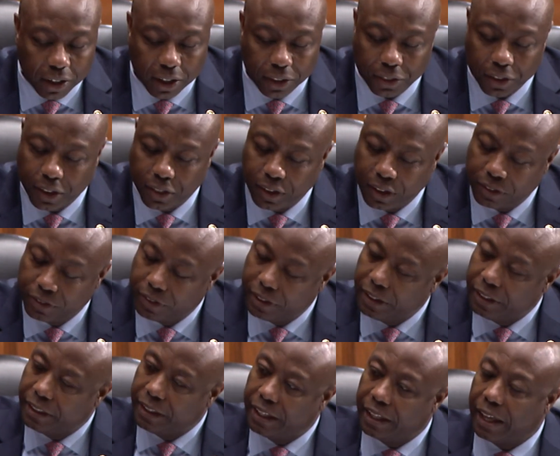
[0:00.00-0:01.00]
and then they see
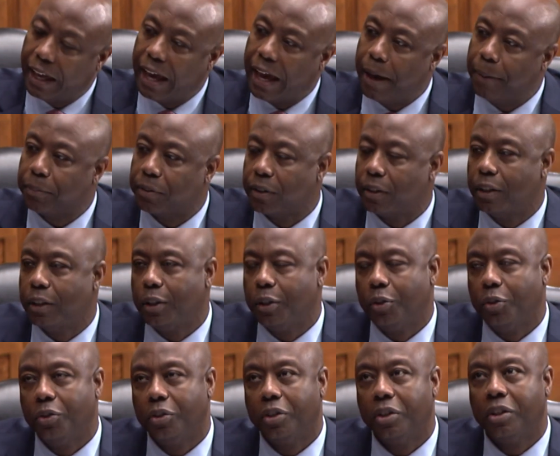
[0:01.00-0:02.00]
the
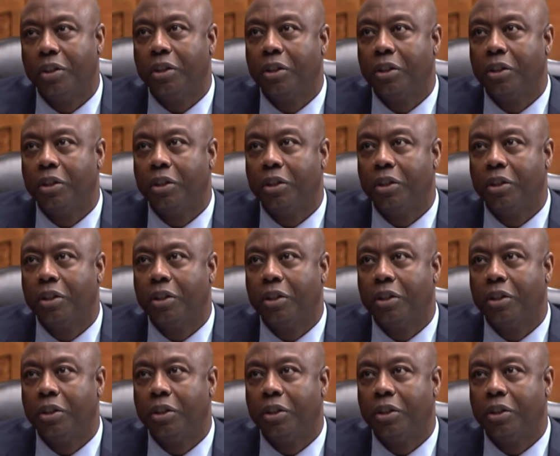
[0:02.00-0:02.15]
absolute